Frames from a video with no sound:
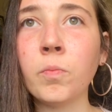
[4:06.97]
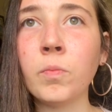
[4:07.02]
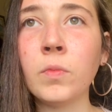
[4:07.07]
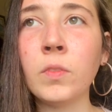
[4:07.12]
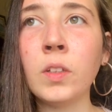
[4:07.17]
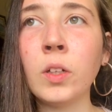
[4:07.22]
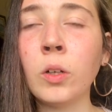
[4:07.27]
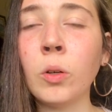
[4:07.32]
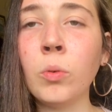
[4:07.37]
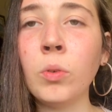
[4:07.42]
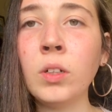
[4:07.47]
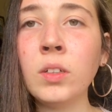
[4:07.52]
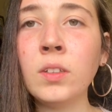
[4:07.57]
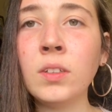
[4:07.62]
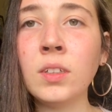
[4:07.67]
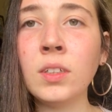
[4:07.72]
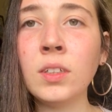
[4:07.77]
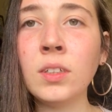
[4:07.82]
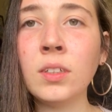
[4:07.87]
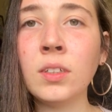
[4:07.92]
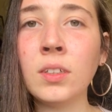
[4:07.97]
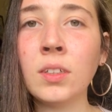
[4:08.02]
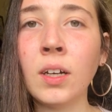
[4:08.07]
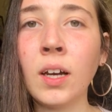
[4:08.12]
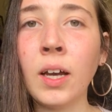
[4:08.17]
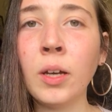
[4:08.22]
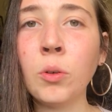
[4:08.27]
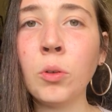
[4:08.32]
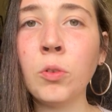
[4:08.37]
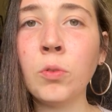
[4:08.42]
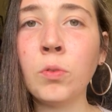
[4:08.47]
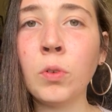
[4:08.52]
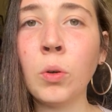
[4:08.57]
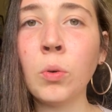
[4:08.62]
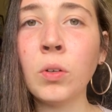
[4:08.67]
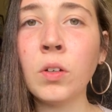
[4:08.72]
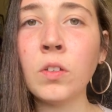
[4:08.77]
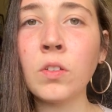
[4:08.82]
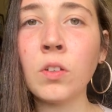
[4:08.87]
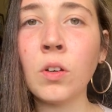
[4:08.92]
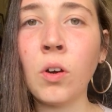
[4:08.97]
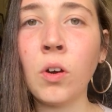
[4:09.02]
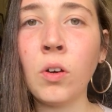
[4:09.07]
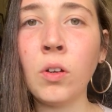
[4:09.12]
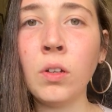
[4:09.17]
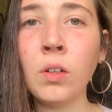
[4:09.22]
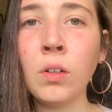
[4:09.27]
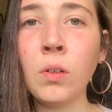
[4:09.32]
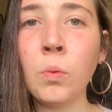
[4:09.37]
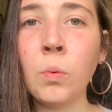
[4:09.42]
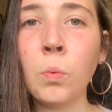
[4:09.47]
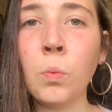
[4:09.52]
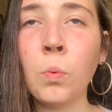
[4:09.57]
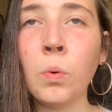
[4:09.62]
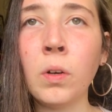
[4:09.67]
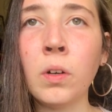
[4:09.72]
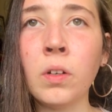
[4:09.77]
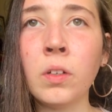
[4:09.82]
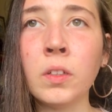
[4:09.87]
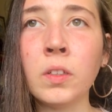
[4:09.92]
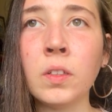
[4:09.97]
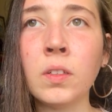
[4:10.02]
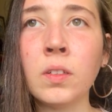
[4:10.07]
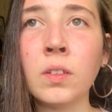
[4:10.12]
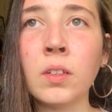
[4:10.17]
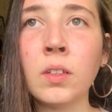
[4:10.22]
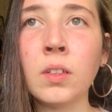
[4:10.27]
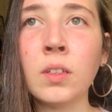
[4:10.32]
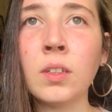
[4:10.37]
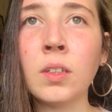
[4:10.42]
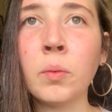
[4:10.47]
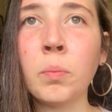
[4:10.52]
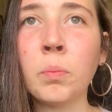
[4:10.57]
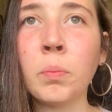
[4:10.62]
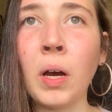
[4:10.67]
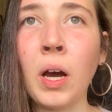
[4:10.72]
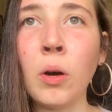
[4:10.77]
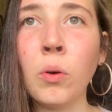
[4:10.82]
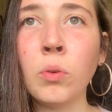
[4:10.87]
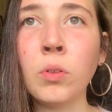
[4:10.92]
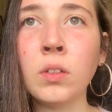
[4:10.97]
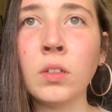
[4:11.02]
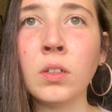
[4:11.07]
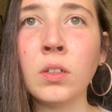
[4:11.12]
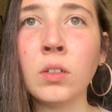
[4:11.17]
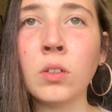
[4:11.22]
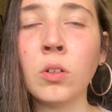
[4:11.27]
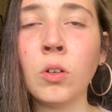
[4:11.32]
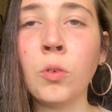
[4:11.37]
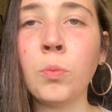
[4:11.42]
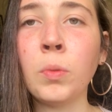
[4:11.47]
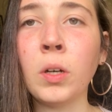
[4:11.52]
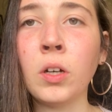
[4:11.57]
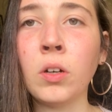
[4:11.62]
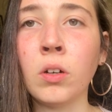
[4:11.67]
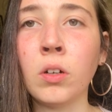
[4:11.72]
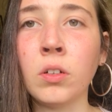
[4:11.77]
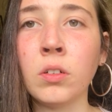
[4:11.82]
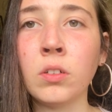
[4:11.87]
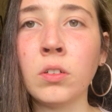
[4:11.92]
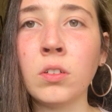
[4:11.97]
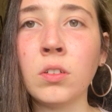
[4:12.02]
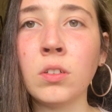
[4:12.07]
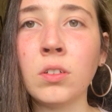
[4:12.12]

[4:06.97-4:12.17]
the only thing I could focus on was the pounding of my heart.